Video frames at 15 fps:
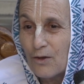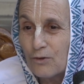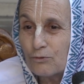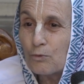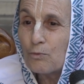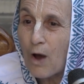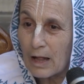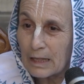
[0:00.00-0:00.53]

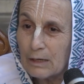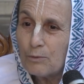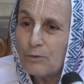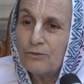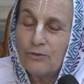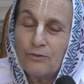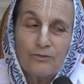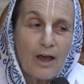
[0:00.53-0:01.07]
So while he
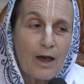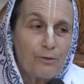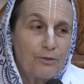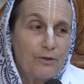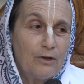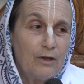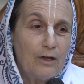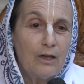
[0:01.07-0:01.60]
was in
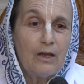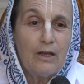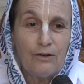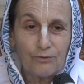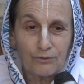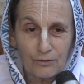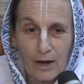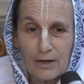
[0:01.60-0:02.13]
South India,
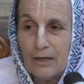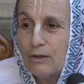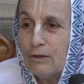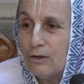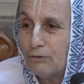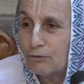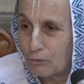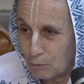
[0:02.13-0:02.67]
he studied
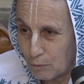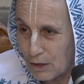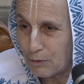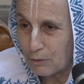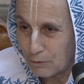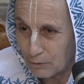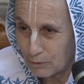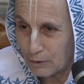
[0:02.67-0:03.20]
these
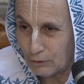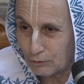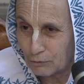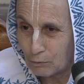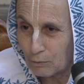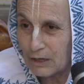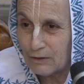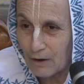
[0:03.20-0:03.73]

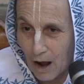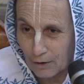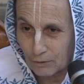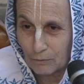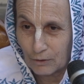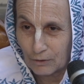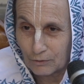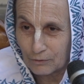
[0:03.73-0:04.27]
three
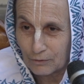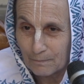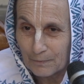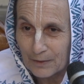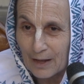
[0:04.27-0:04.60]
doctrines.